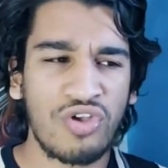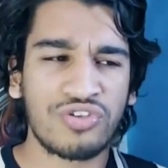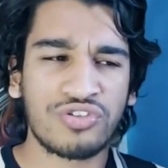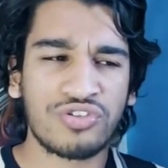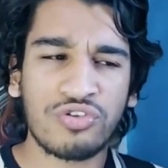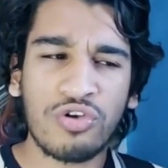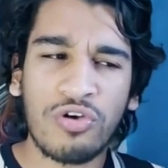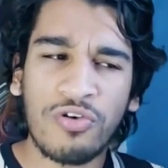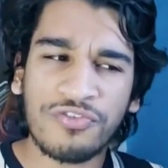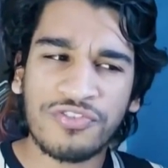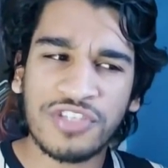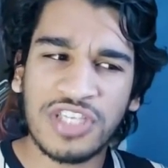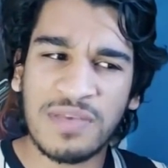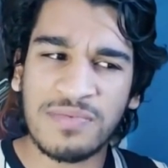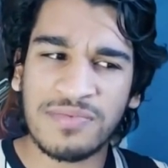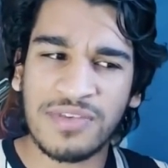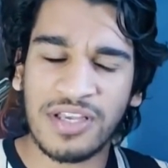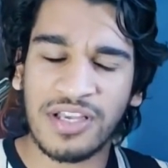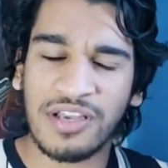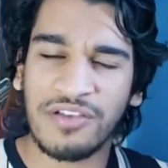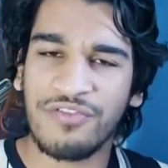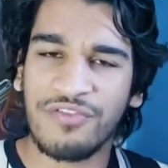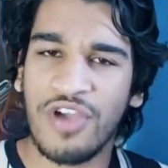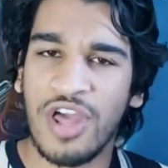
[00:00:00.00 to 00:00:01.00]
Sort of seems
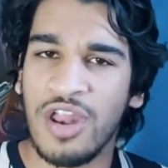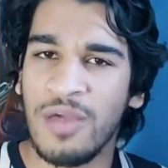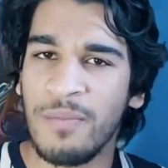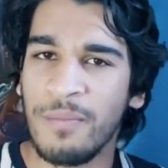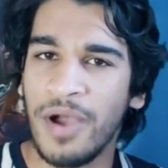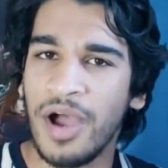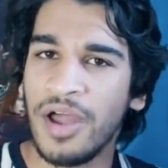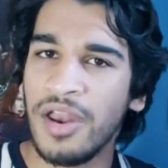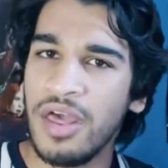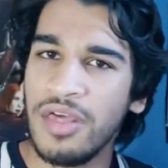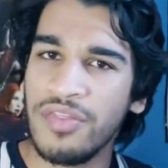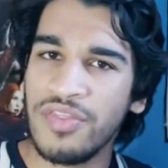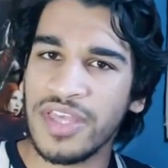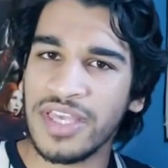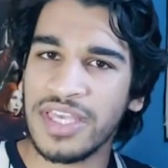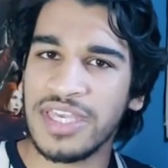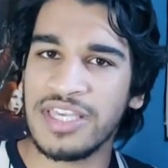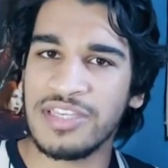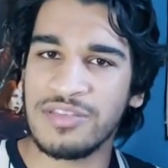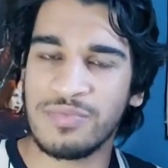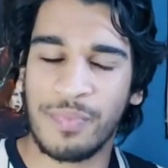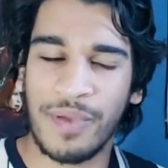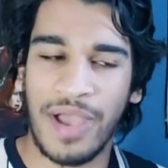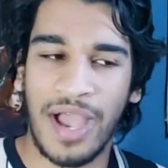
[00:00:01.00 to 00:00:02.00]
like a villain, but I don't think
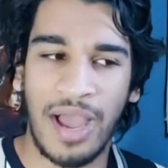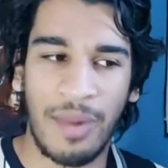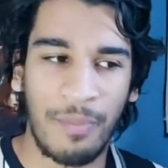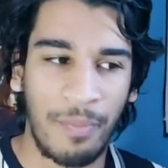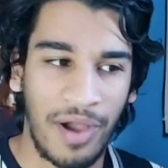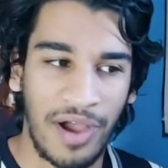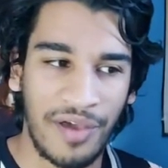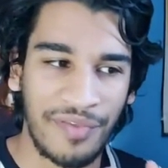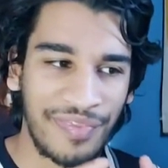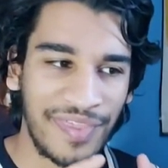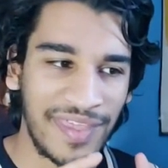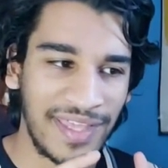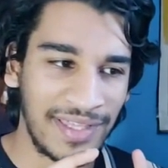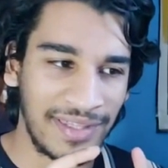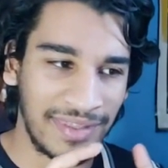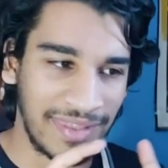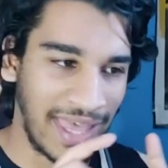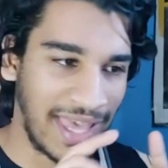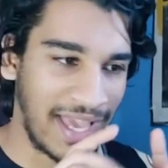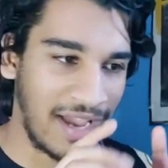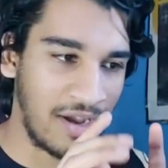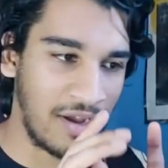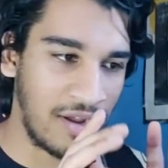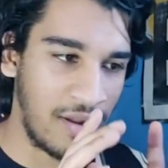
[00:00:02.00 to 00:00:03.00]
he's bad, but I think
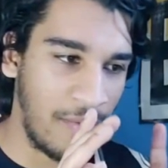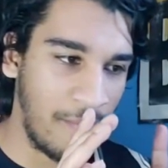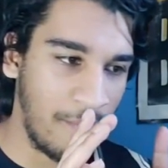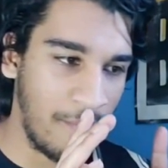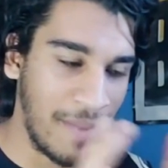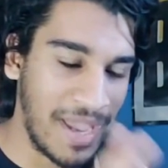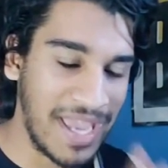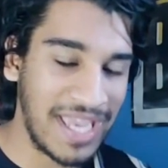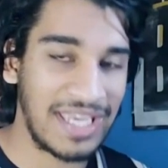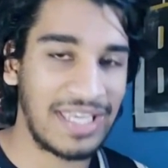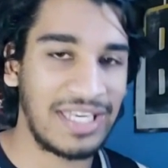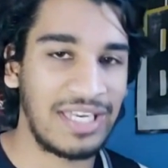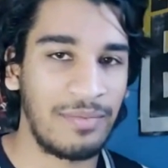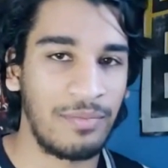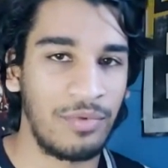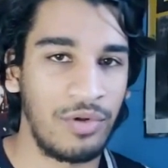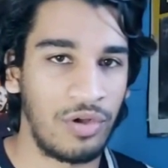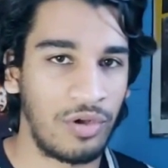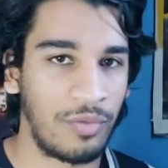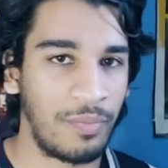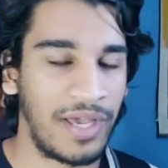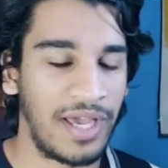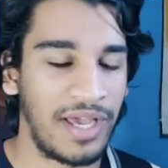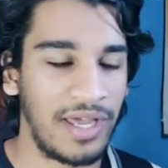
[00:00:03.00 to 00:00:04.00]
they are making him
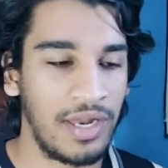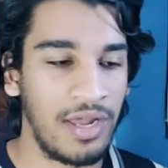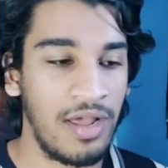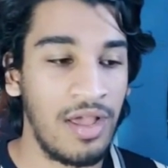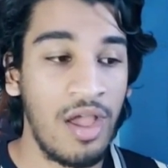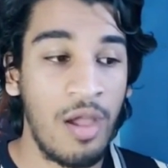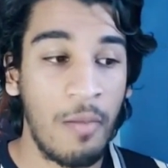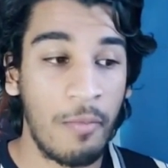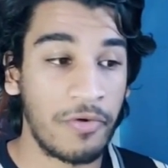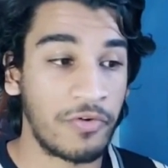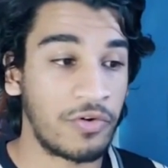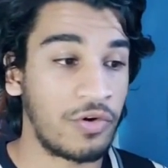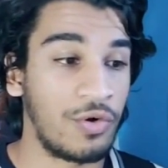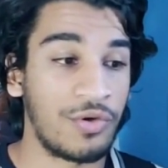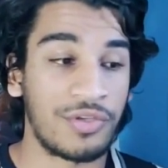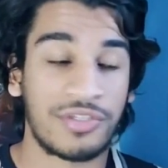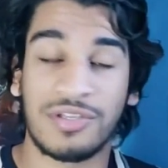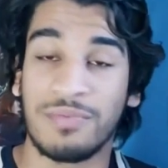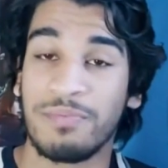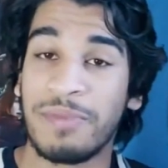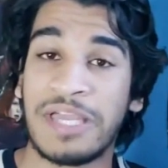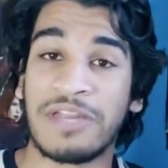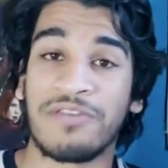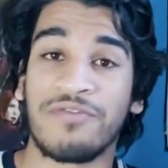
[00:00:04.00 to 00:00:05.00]
look bad. But of
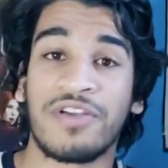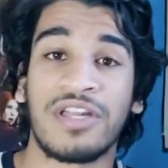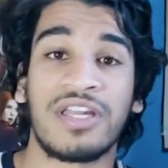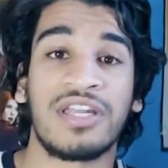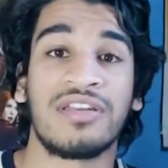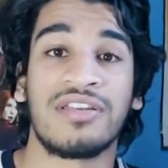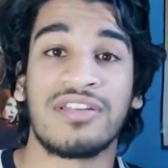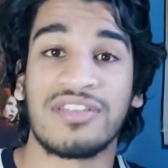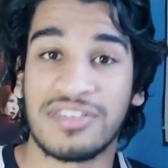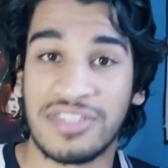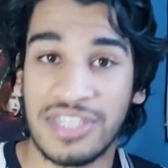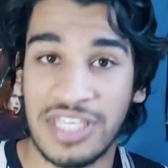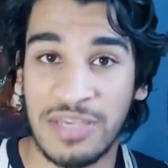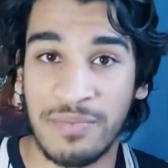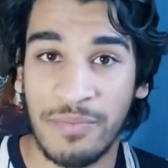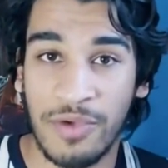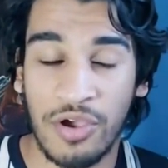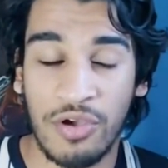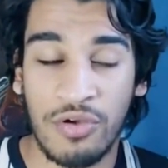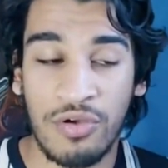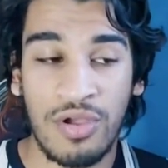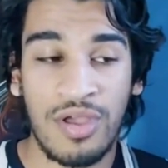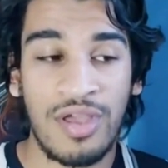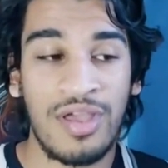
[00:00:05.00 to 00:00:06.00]
course, the main villain is
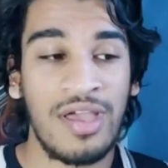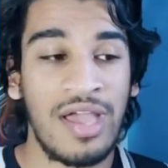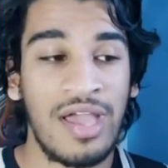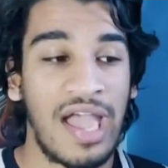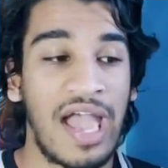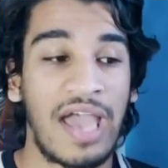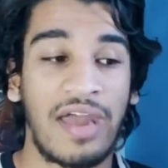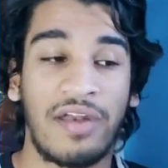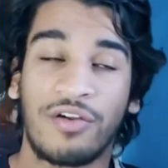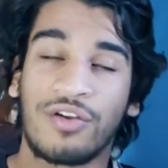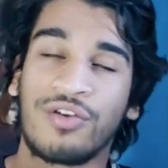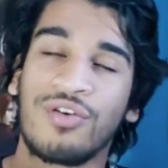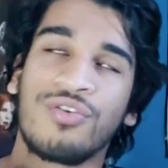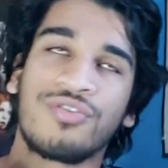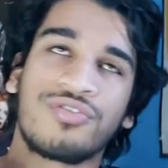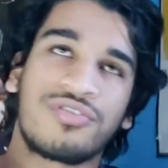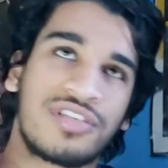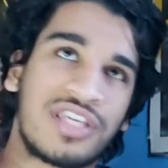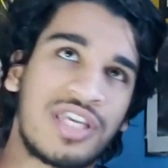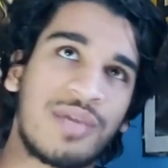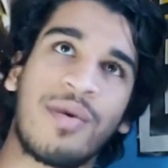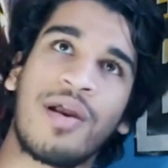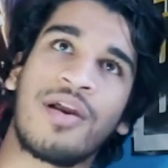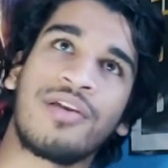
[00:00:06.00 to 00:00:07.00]
Zemo, and of
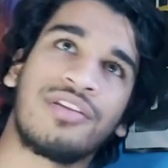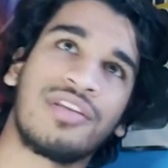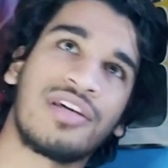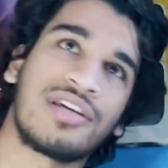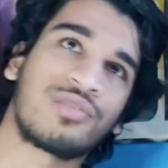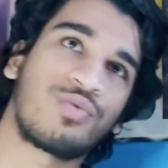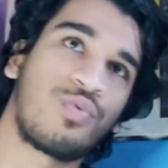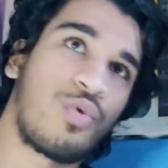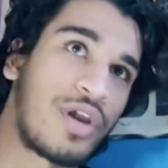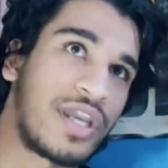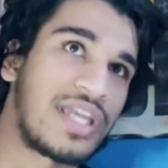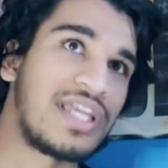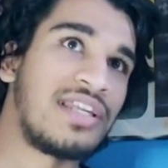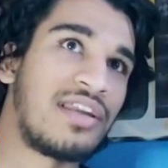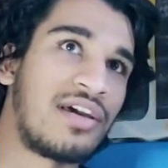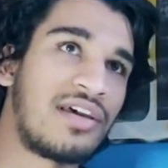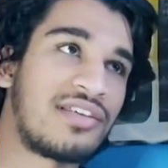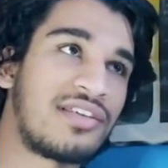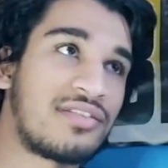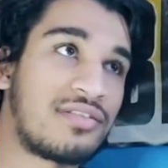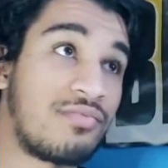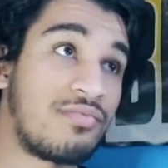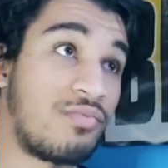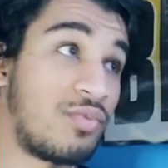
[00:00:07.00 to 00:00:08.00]
course, Zemo does what he
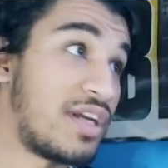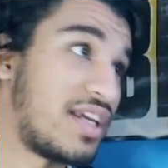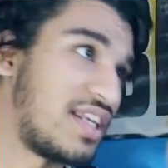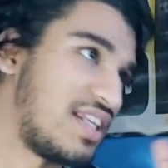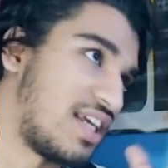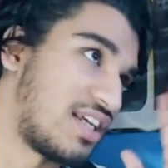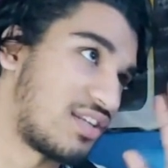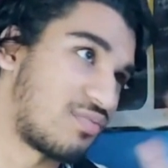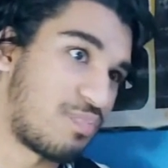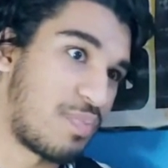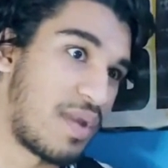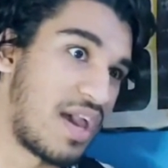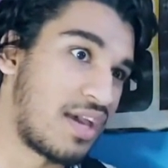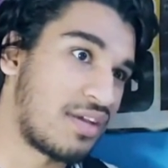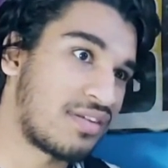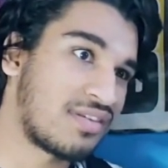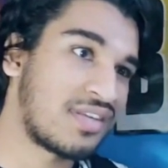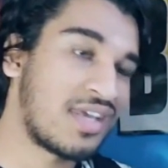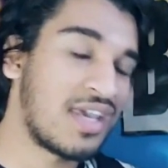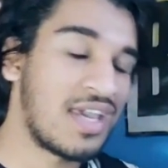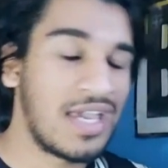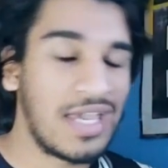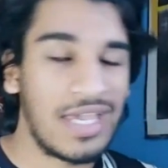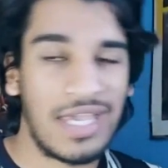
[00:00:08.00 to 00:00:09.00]
does
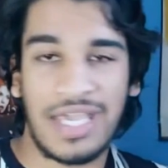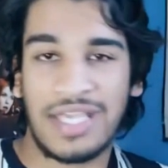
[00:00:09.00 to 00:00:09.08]
best.